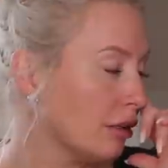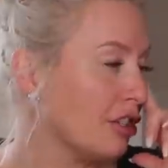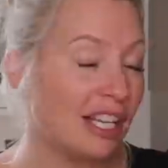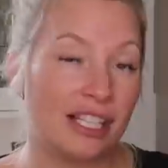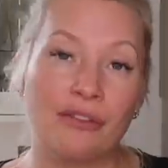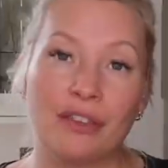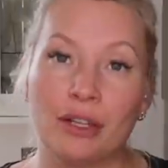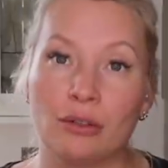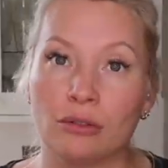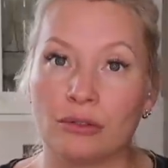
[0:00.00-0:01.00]

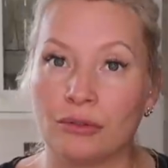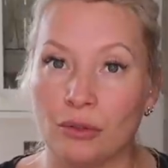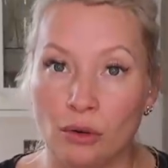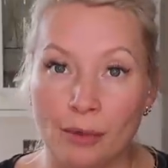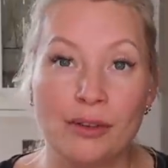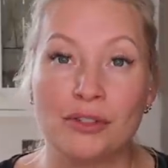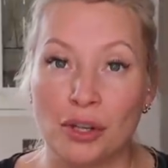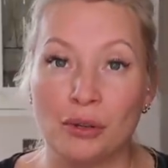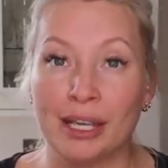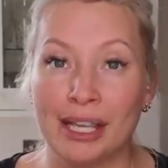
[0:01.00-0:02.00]
Chesterfield for almost
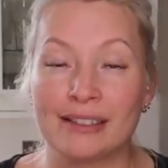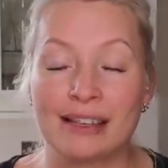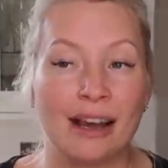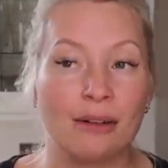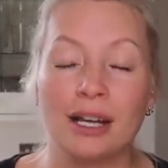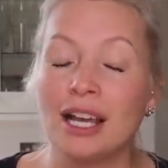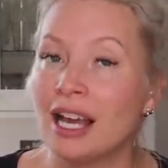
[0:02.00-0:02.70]
2 years now